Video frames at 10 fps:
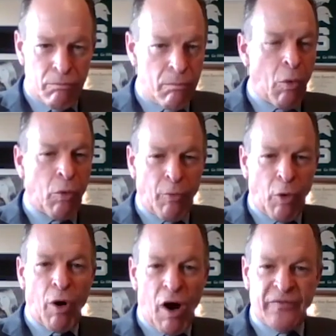
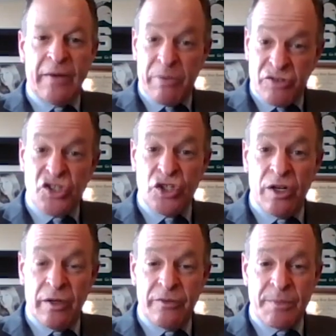more often in position
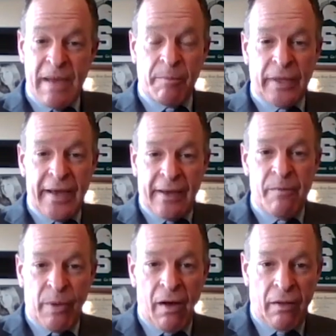to make a play on the
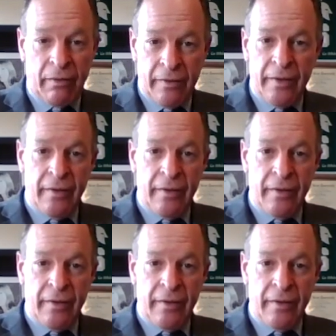ball